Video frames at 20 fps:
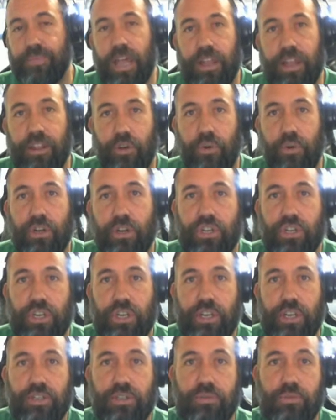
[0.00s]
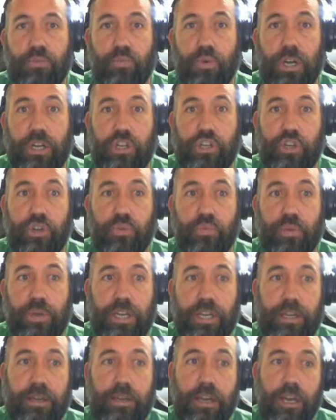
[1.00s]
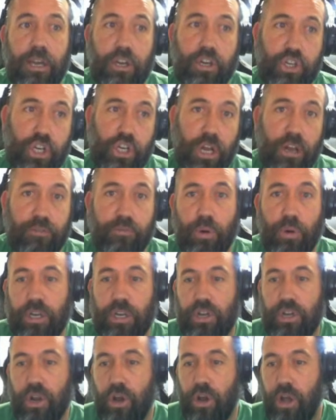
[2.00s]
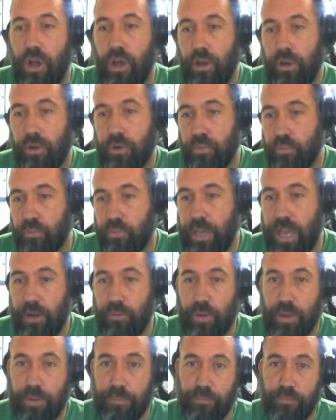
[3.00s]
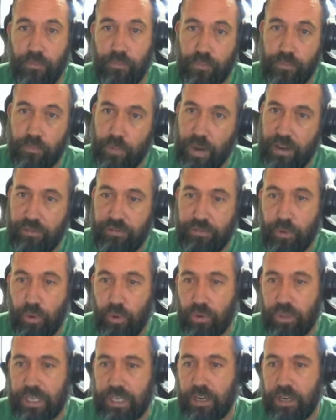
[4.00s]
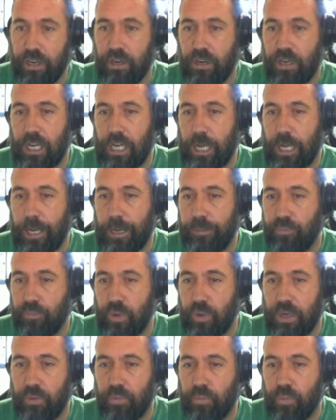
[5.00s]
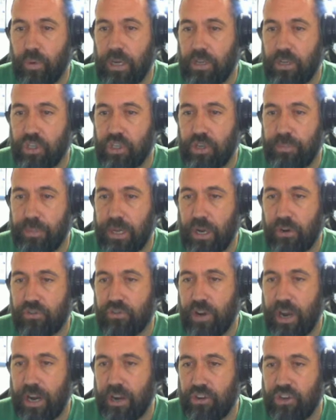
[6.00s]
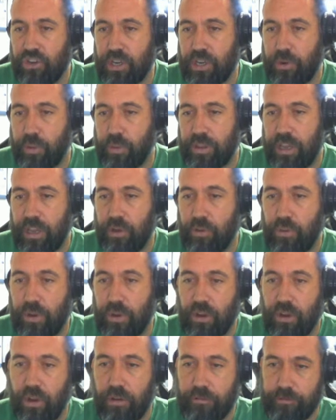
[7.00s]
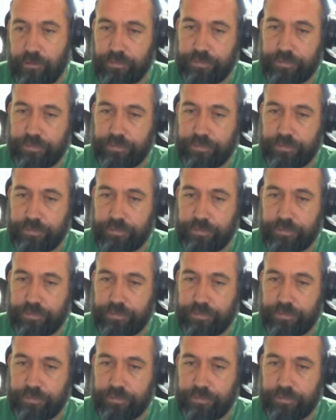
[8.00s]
and the question is, what should we shove? What can we raise fold here? What should be our strategy here with King Queen off?